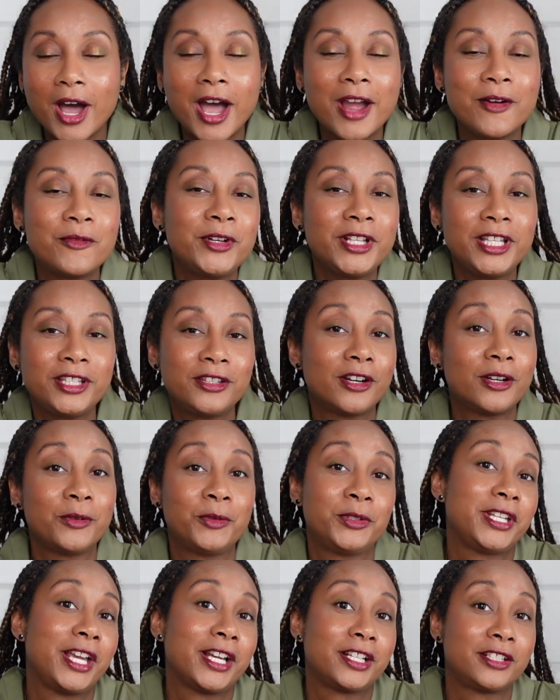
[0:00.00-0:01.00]
I really thought it
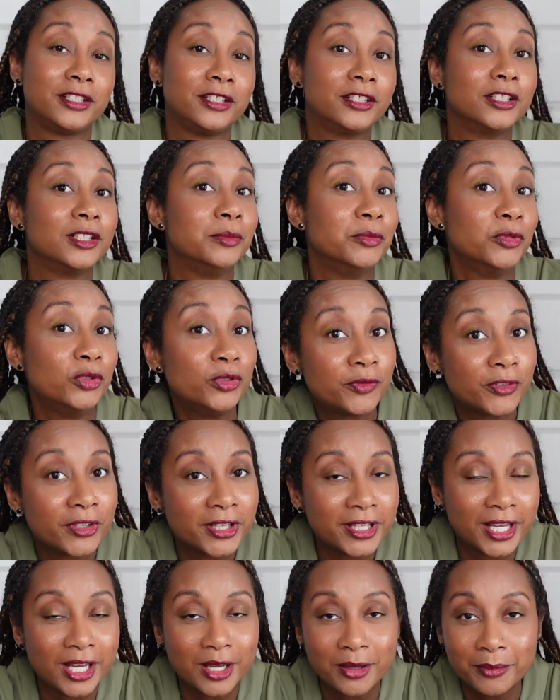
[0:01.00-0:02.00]
was actually a good move for
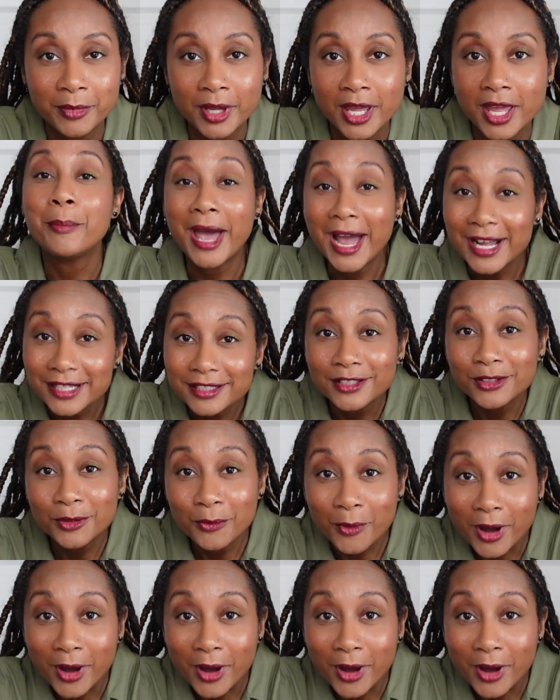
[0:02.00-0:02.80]
them. Back to the